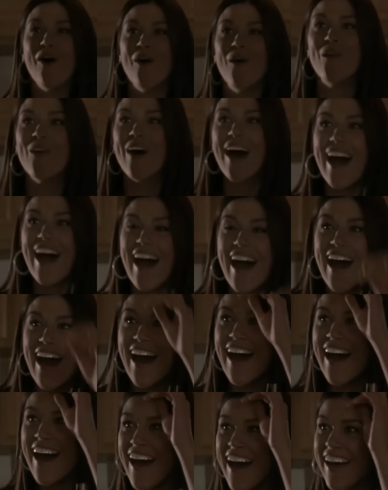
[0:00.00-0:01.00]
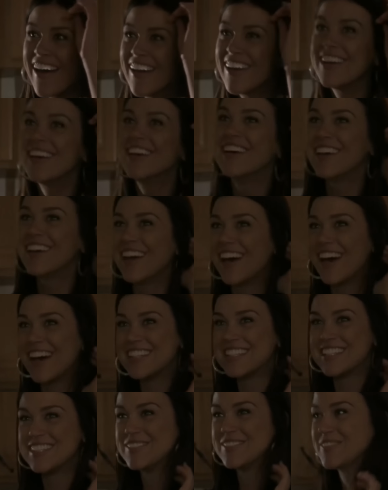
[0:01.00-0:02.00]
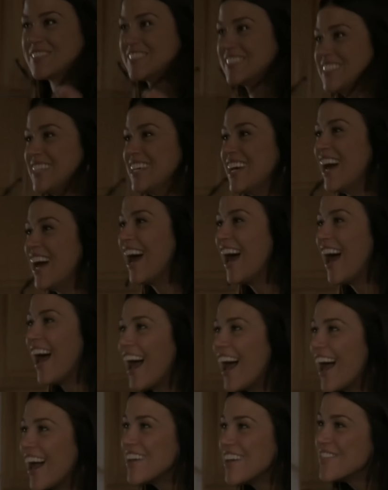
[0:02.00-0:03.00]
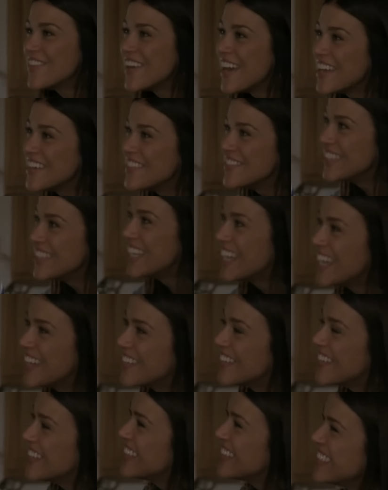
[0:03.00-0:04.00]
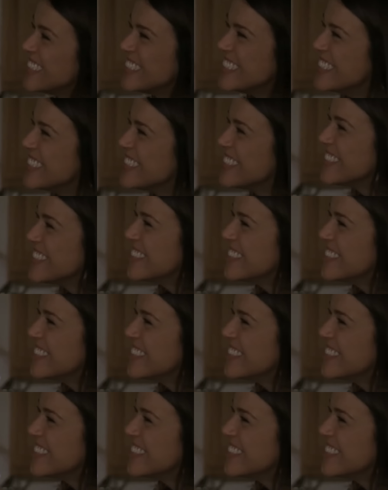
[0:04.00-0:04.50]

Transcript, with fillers: it's understandable that some of the more casual fans forgot that the actress who went on